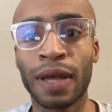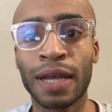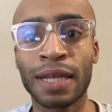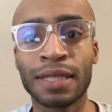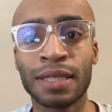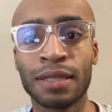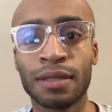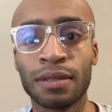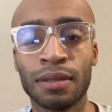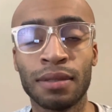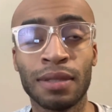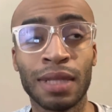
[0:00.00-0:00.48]
Like
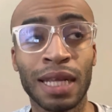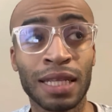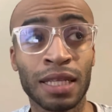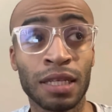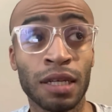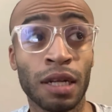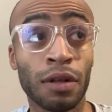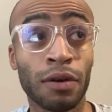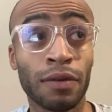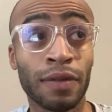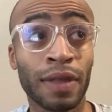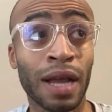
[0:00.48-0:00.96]
that's
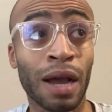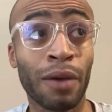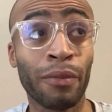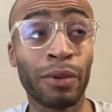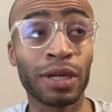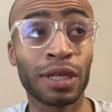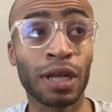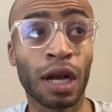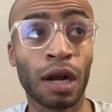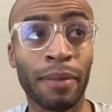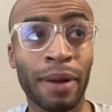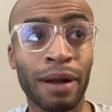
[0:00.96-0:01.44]
another thing I
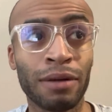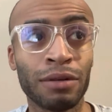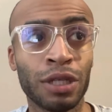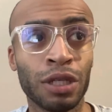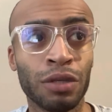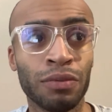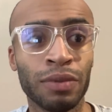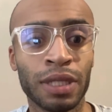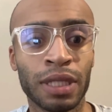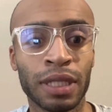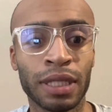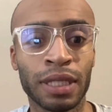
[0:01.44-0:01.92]
want to talk about
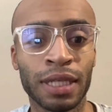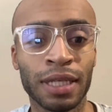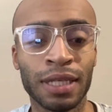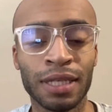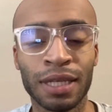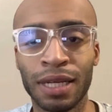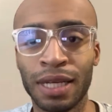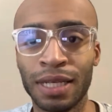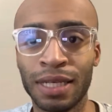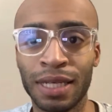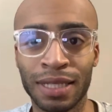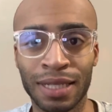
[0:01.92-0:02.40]
too, is just
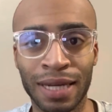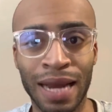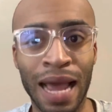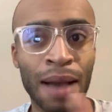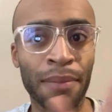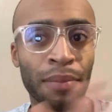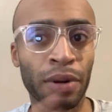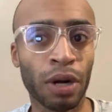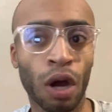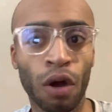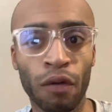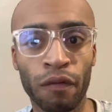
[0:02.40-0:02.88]
it doesn't
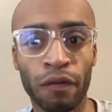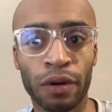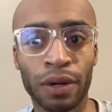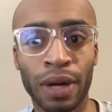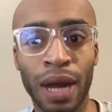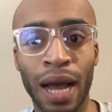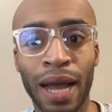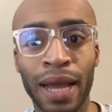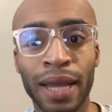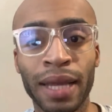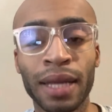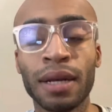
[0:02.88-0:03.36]
happen
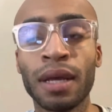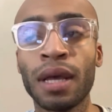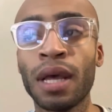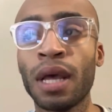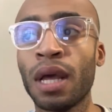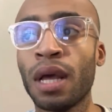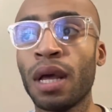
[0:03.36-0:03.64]
overnight.